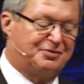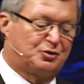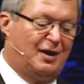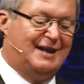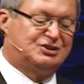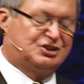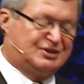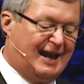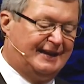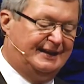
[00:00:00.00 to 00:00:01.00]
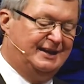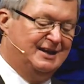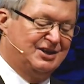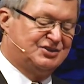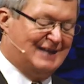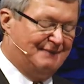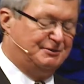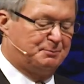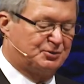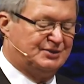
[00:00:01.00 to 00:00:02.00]
grade study,
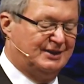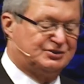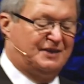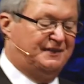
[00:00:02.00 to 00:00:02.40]
70% said